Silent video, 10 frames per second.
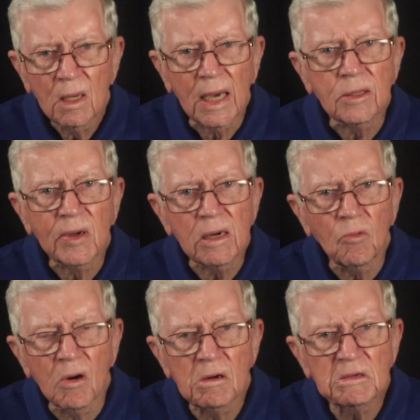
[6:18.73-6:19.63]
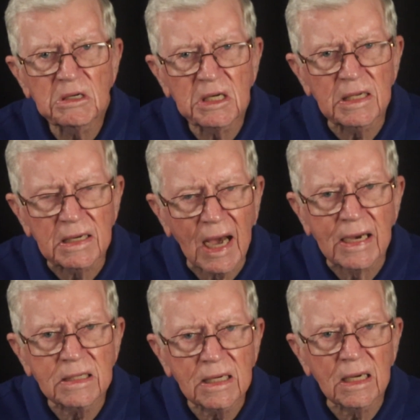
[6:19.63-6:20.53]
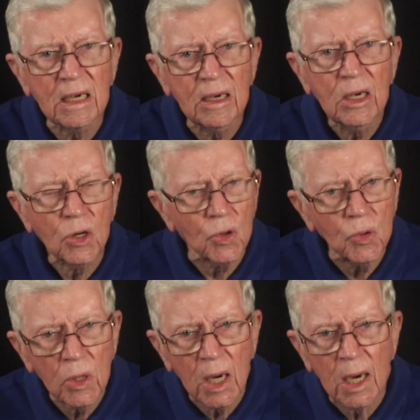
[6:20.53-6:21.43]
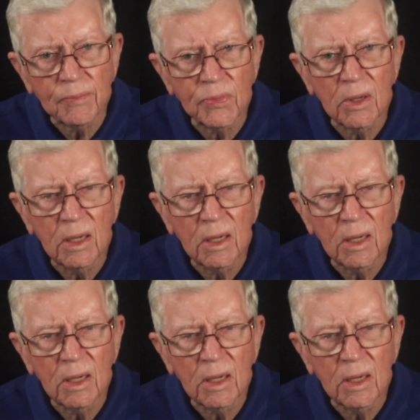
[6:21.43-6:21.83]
And when it was that Isaac grew up,